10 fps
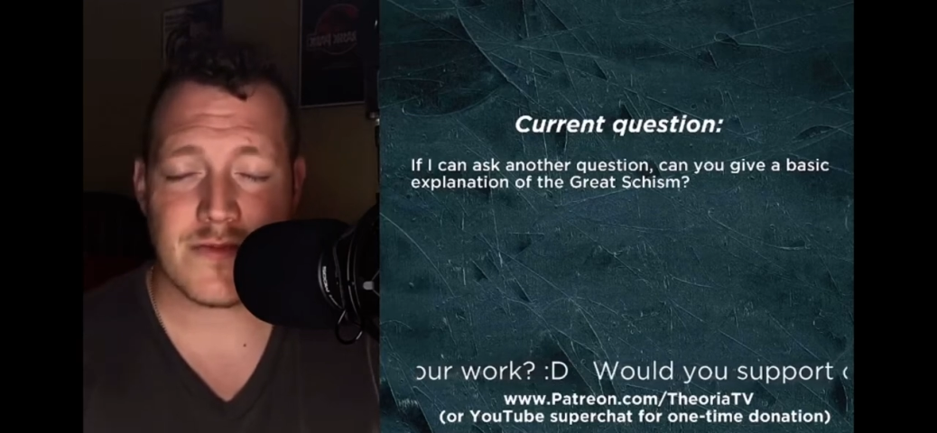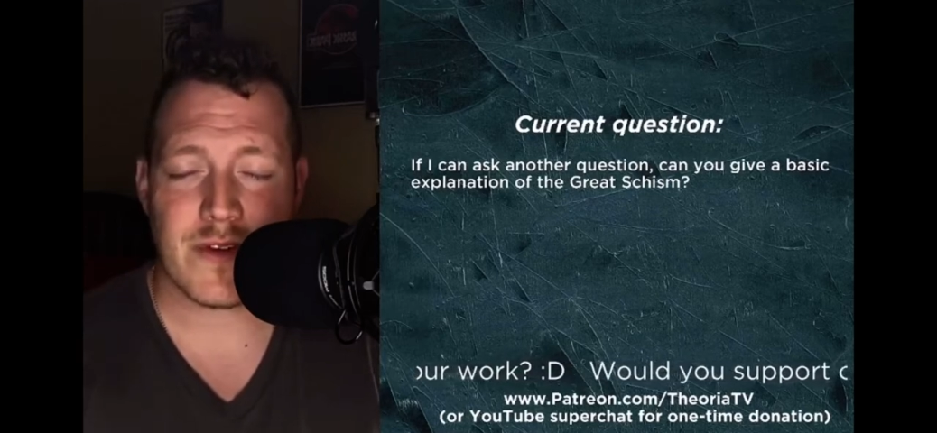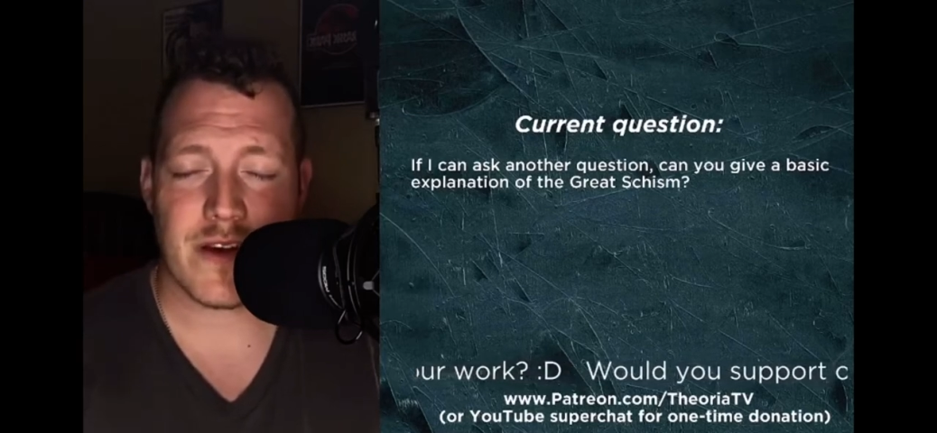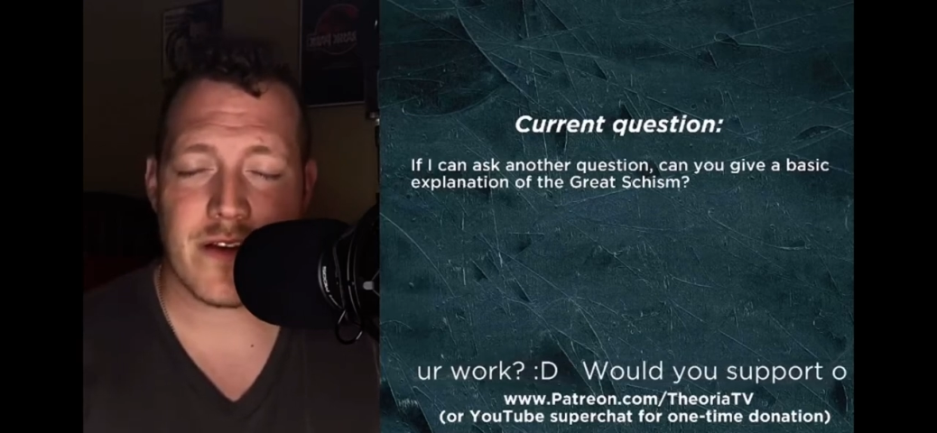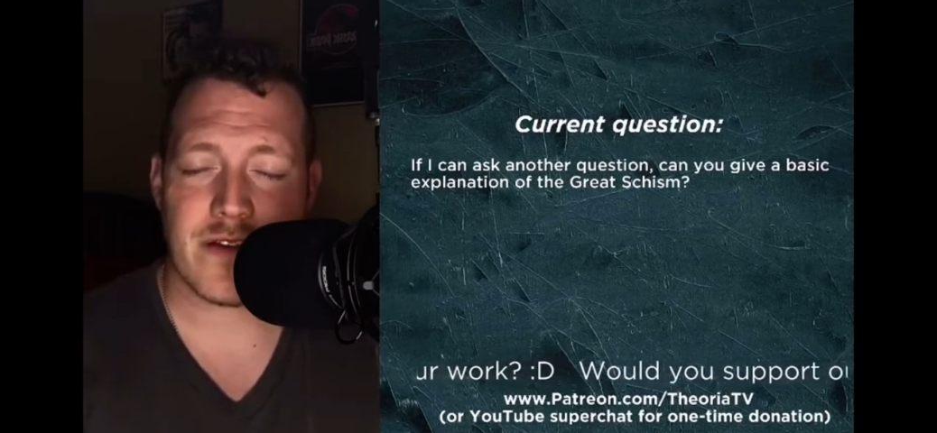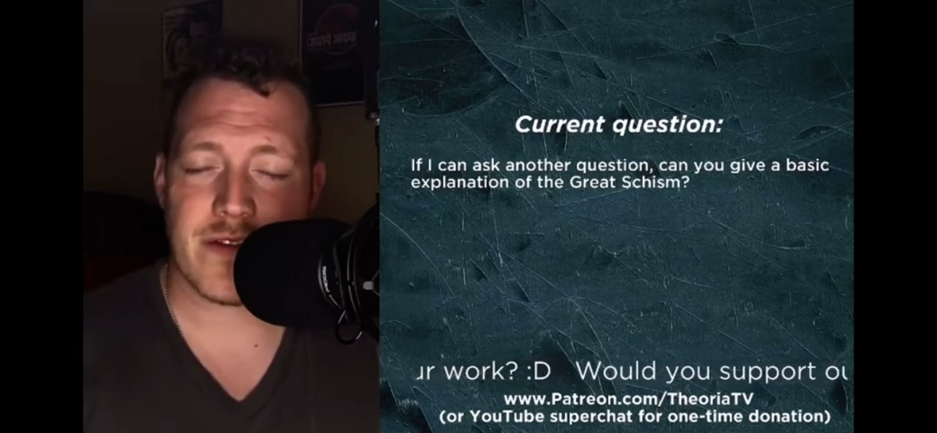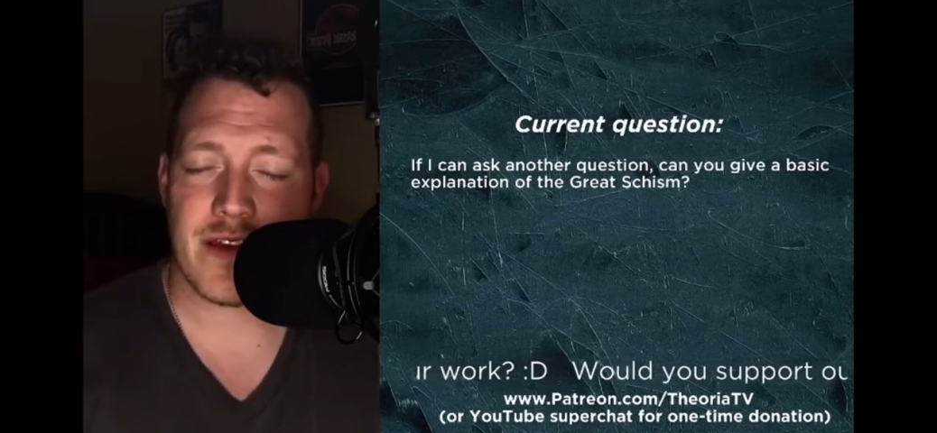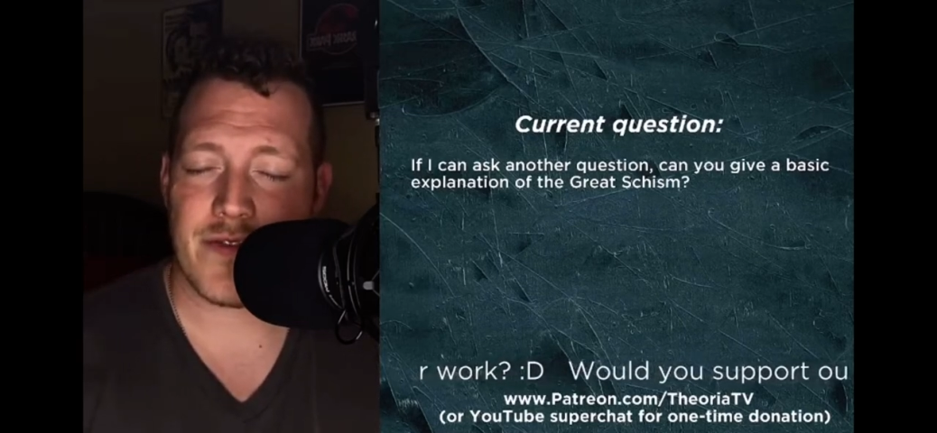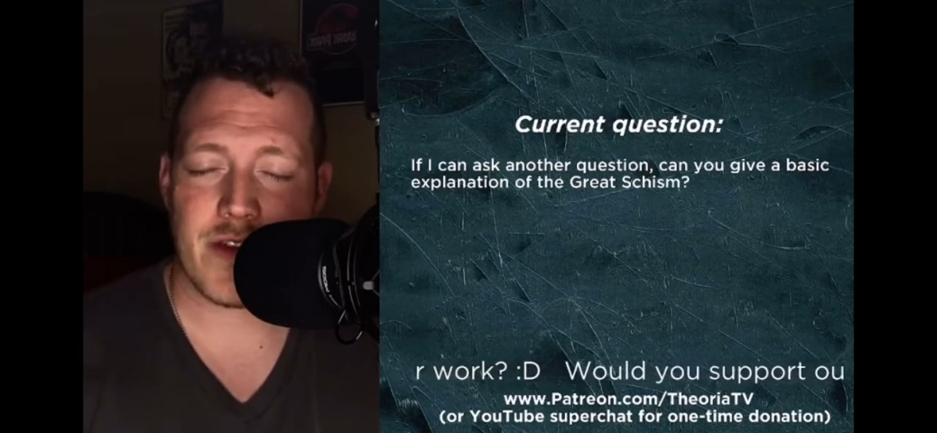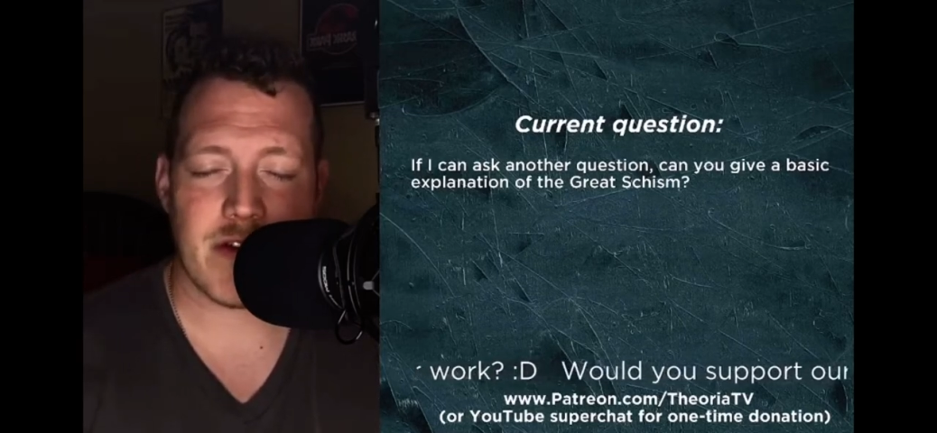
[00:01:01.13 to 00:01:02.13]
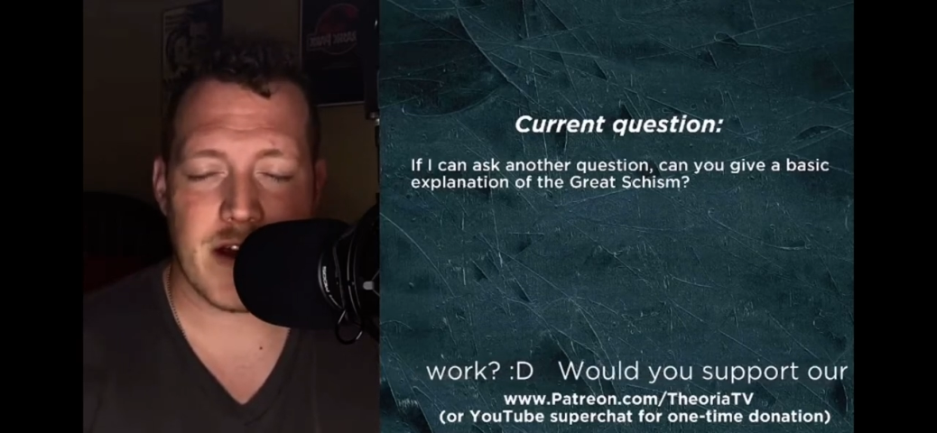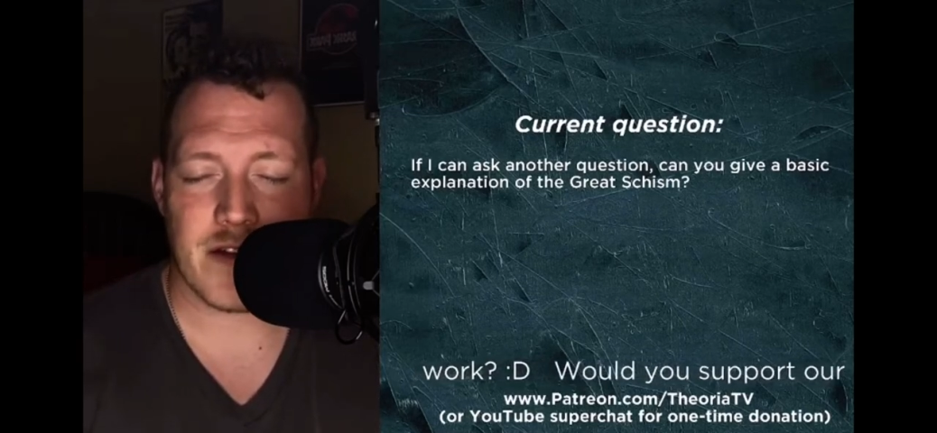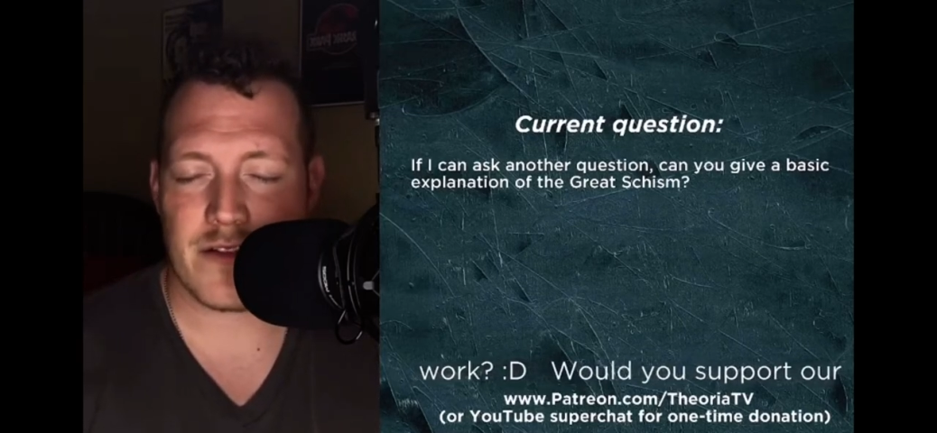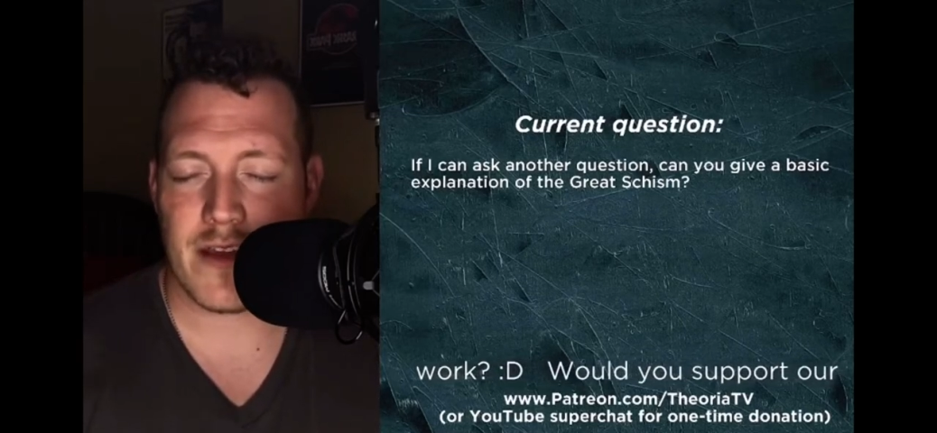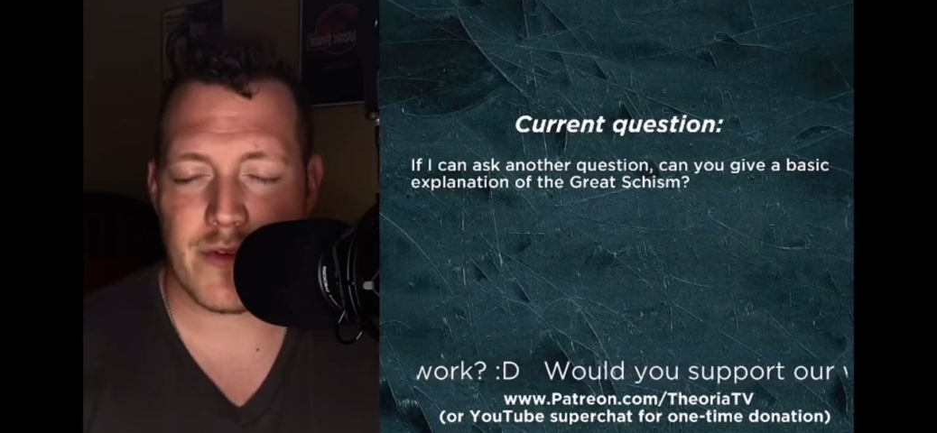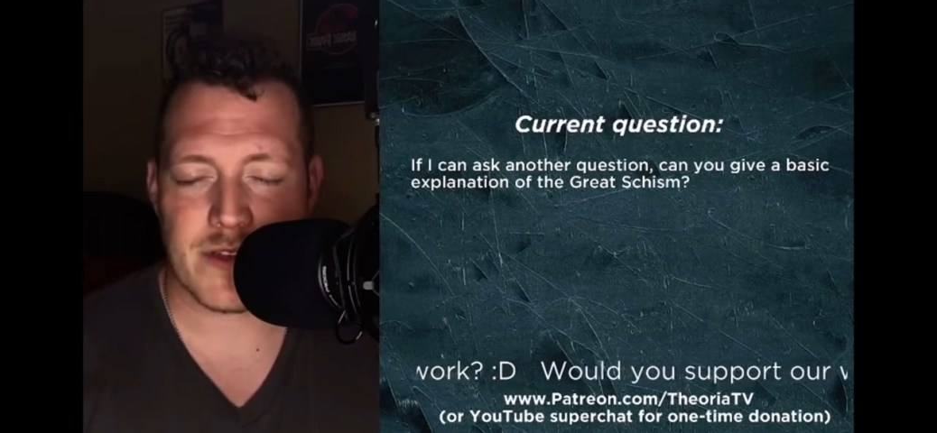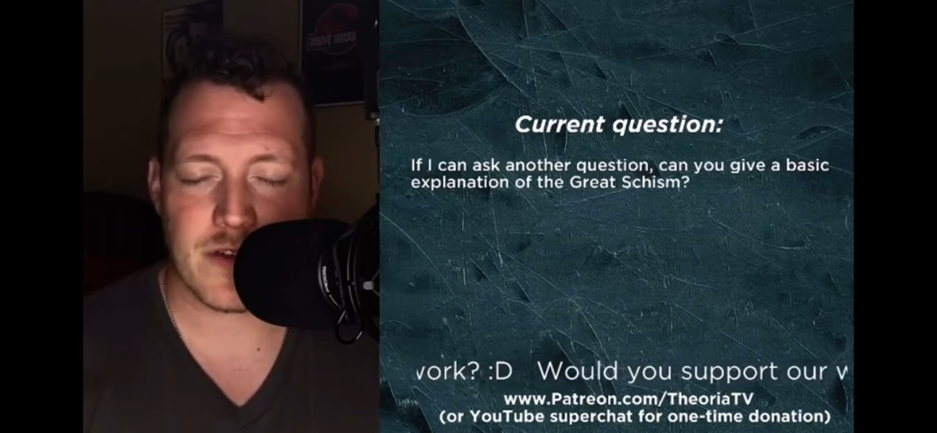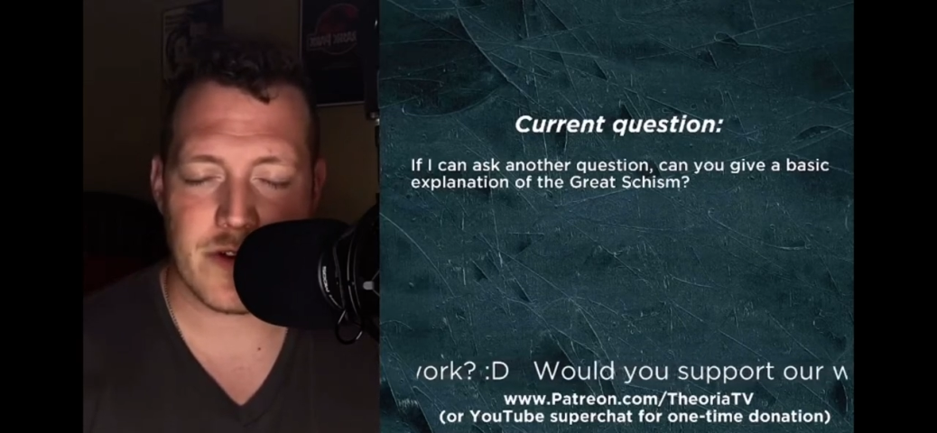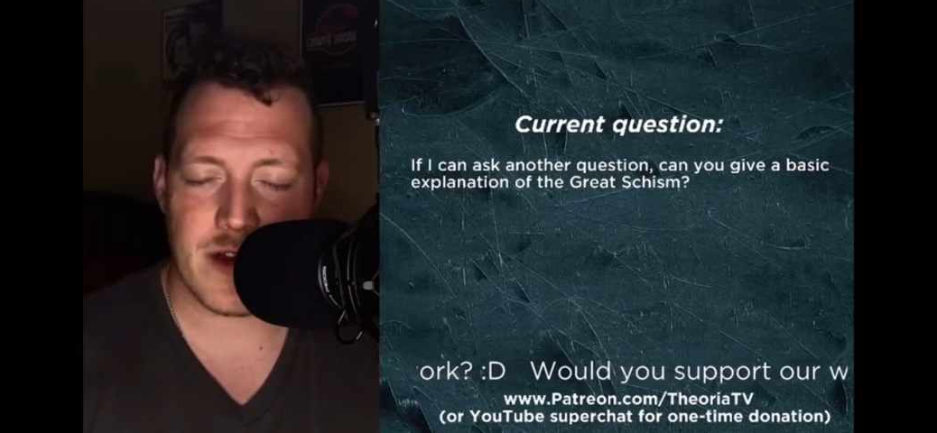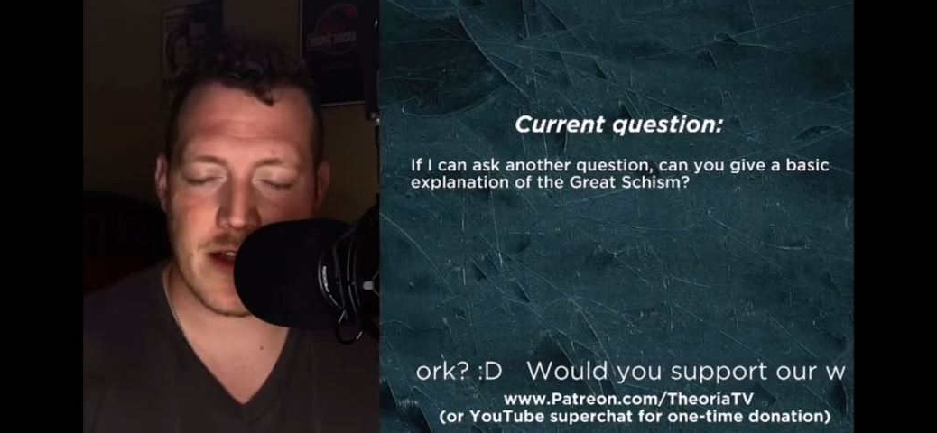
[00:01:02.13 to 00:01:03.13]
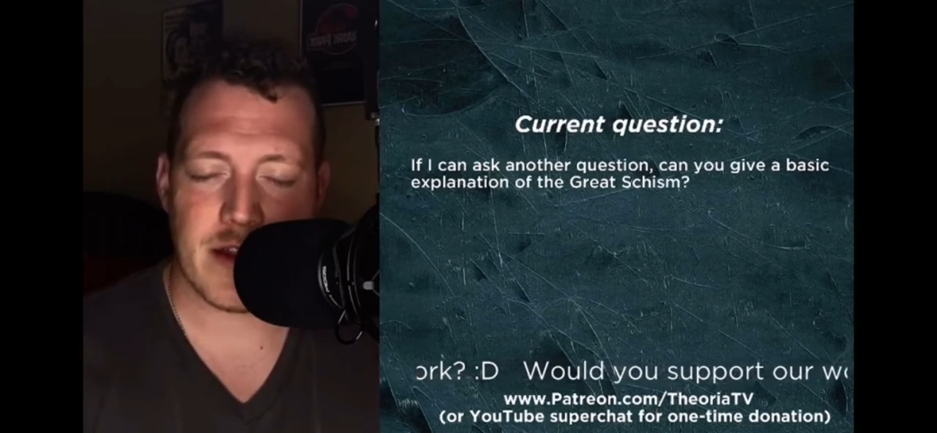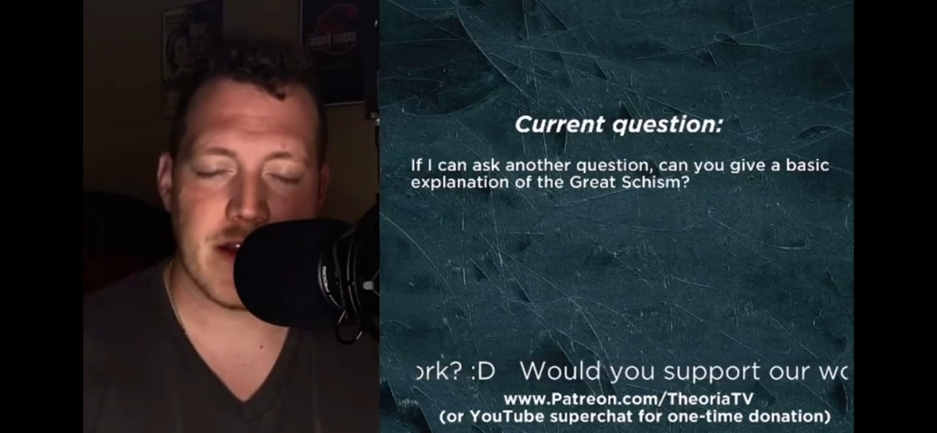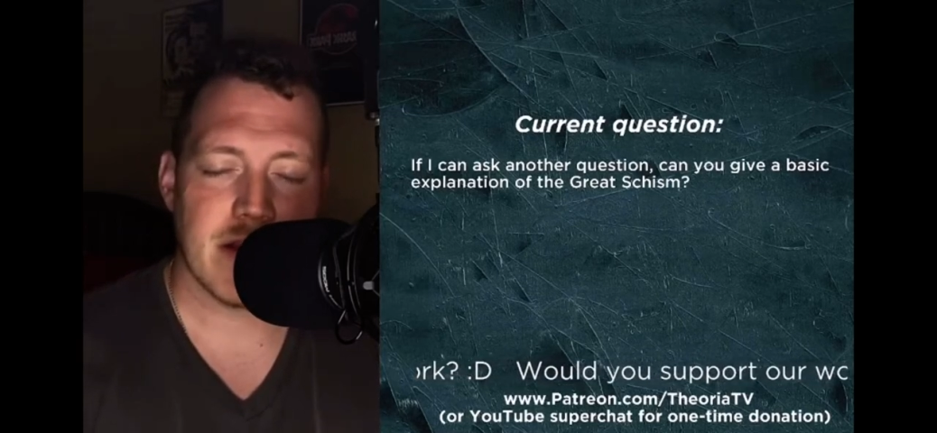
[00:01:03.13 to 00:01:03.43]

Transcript: where they figured out, okay, what's going on